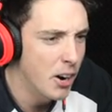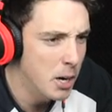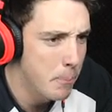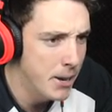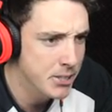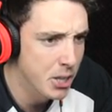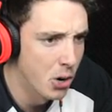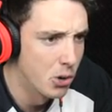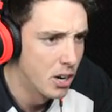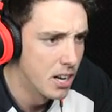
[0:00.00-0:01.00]
I got a
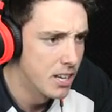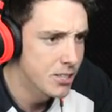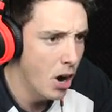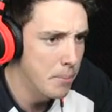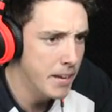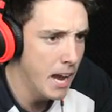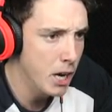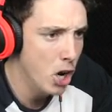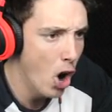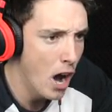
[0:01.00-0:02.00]
pistol. Time to
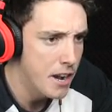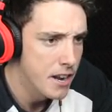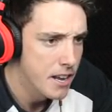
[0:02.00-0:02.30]
get got.